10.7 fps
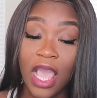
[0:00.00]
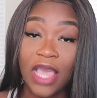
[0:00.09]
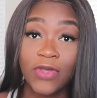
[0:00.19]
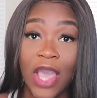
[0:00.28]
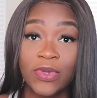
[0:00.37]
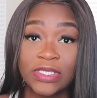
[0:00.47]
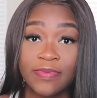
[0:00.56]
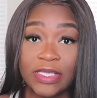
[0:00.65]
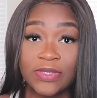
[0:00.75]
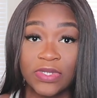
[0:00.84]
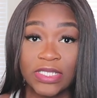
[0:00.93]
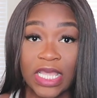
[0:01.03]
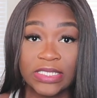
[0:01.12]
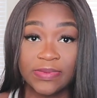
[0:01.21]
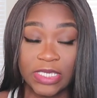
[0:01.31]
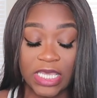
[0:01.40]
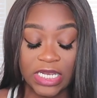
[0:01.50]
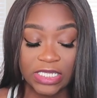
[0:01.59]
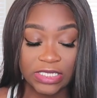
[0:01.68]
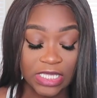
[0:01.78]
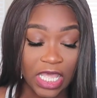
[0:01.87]
I wasn't messing with that, to be
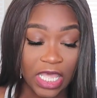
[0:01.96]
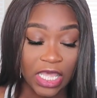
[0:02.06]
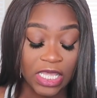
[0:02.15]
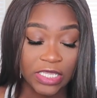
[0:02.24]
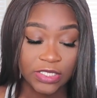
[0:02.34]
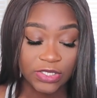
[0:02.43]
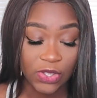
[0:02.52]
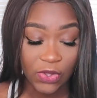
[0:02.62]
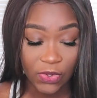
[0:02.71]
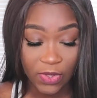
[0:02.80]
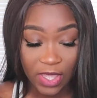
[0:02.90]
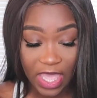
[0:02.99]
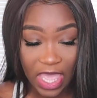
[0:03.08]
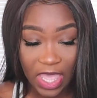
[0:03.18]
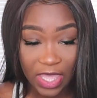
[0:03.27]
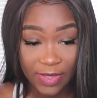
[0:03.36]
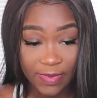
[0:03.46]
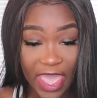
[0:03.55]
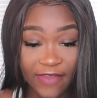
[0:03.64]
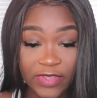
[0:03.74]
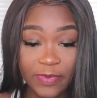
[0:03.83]
honest. So
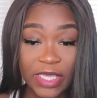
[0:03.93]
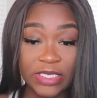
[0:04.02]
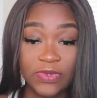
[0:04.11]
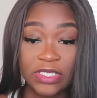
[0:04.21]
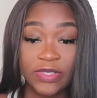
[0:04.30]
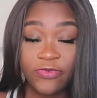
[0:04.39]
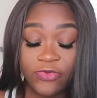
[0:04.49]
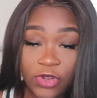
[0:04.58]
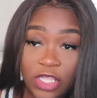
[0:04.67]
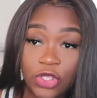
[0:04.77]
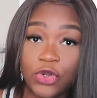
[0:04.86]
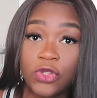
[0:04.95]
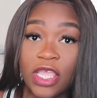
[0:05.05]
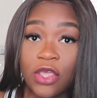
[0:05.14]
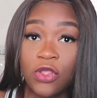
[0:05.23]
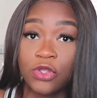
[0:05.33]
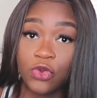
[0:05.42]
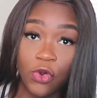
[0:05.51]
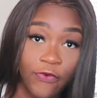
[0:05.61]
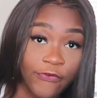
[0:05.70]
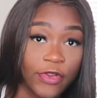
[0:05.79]
after messing with them for a little
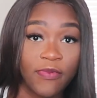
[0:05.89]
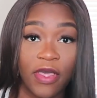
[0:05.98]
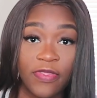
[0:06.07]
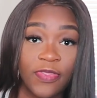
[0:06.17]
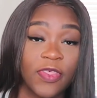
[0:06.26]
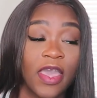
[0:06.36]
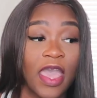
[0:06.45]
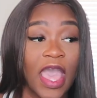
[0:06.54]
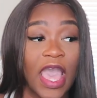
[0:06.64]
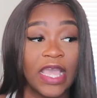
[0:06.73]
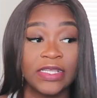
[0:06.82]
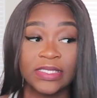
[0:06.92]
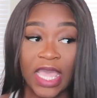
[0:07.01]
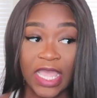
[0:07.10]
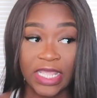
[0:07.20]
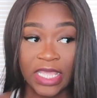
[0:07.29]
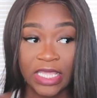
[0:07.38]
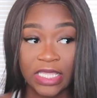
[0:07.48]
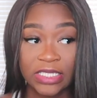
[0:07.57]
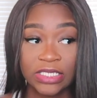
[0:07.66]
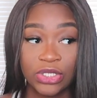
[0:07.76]
over a month, I decided
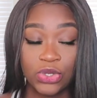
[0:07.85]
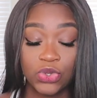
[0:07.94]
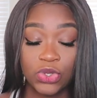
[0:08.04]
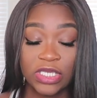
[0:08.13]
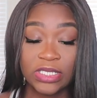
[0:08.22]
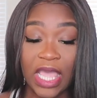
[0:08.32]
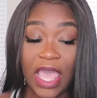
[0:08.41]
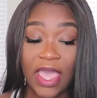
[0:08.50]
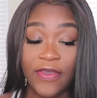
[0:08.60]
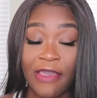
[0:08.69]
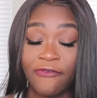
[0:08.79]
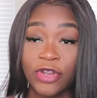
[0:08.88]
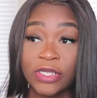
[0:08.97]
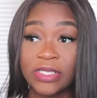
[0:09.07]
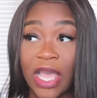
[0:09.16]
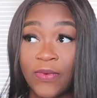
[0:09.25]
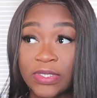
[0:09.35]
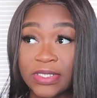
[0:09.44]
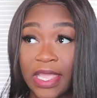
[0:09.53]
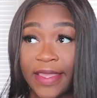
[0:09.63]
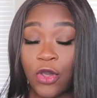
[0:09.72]
to, because at first I
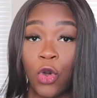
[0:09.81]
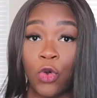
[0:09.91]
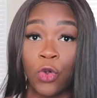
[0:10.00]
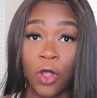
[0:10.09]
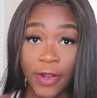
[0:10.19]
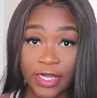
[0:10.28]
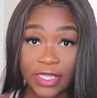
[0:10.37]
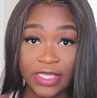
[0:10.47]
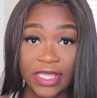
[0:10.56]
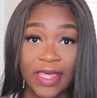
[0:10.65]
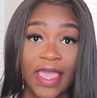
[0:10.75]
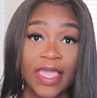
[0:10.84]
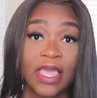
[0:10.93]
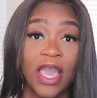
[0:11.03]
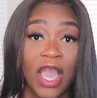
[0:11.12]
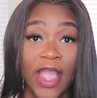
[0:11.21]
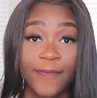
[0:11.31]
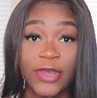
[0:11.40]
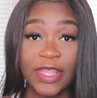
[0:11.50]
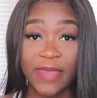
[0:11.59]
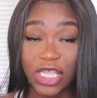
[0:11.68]
was like wholeheartedly like
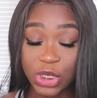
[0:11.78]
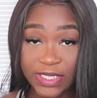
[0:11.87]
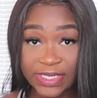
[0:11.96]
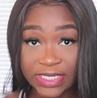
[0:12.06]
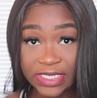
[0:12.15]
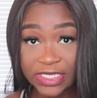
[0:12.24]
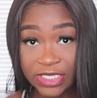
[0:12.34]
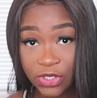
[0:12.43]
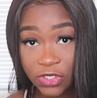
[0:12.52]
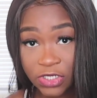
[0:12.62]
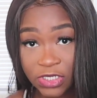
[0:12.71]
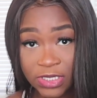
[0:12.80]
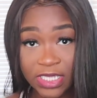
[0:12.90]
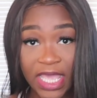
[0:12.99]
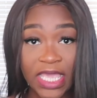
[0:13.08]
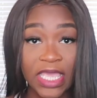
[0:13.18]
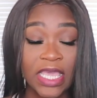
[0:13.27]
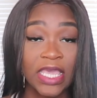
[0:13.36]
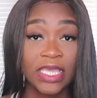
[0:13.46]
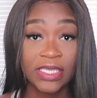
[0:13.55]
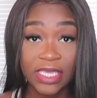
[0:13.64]
putting my trust into these girls, like,
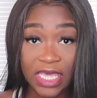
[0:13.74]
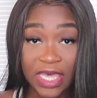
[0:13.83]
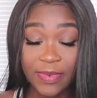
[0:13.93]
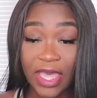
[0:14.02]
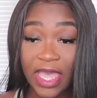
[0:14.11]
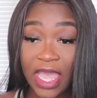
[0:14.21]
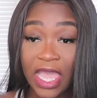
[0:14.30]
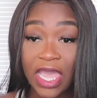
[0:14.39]
yeah, but